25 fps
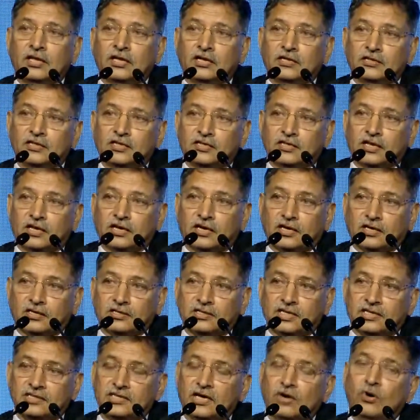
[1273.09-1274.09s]

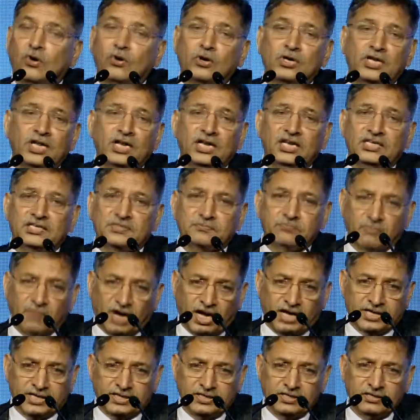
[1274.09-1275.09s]
that the hotel is
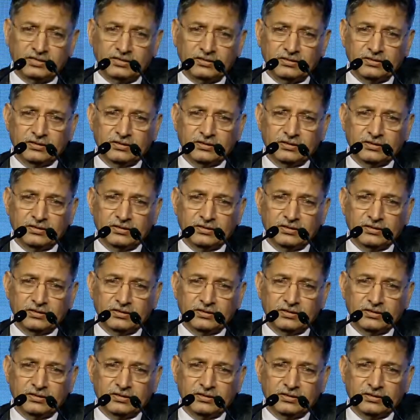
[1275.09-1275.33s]
mine,